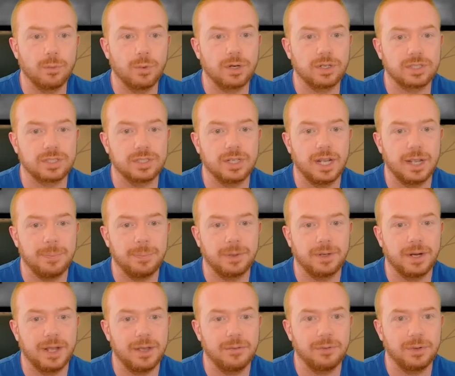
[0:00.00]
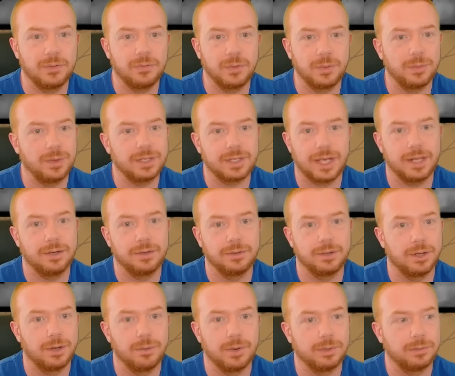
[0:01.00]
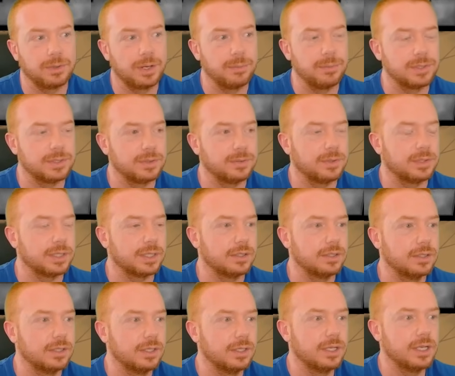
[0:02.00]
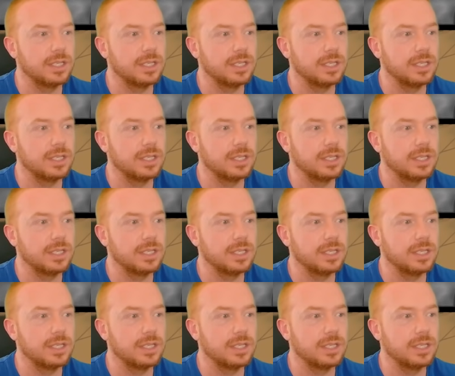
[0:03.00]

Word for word: Worst sniper ever. If it was, I don't know what Red was doing there.